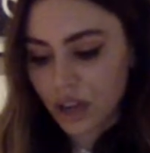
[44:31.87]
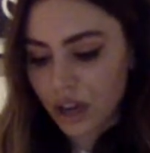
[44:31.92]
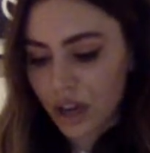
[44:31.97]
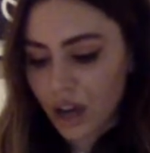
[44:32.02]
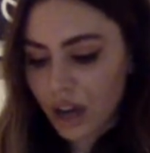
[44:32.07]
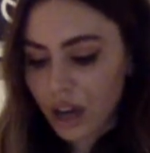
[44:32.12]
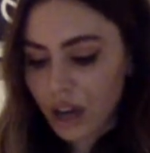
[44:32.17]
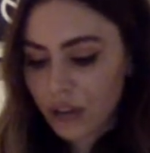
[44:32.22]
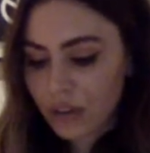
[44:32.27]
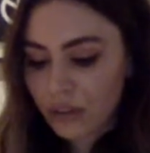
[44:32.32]

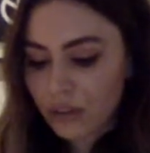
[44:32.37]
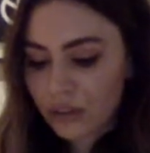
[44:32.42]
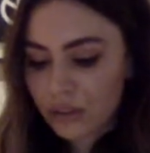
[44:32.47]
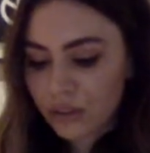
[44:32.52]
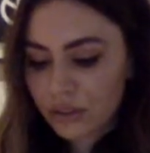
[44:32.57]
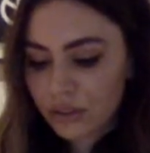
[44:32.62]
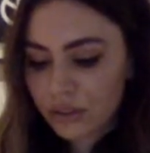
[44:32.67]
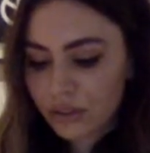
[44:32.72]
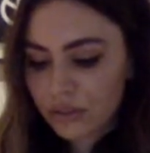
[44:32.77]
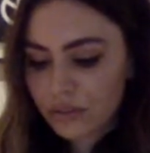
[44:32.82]
I
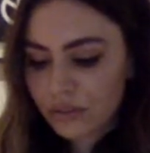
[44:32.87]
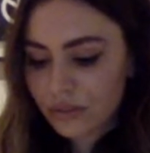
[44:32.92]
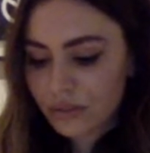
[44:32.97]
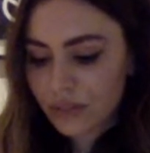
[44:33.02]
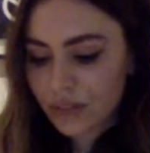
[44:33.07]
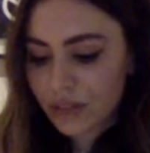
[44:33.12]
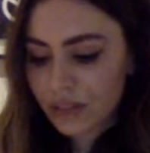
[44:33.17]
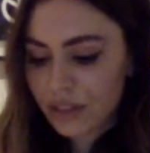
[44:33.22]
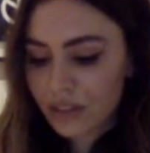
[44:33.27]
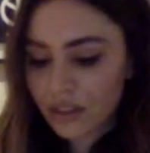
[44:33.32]
was
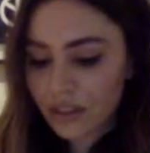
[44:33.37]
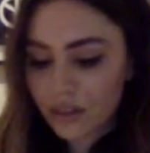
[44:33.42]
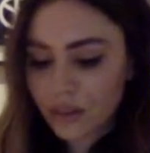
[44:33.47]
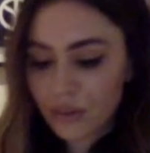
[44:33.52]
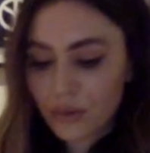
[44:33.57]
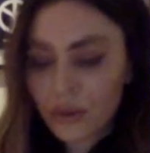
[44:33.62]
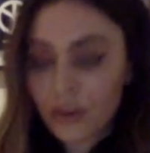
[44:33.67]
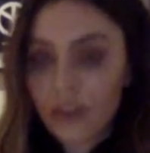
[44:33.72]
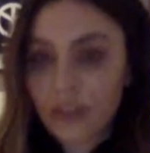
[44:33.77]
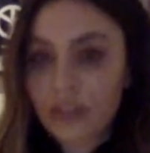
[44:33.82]
right there
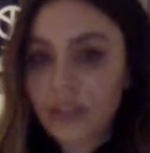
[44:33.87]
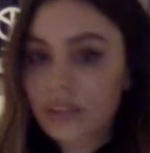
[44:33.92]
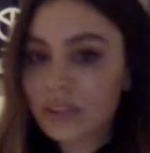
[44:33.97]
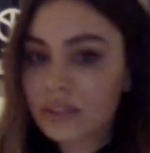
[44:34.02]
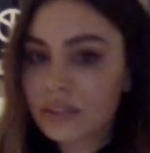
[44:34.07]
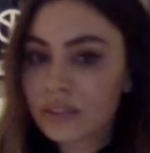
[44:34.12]
walking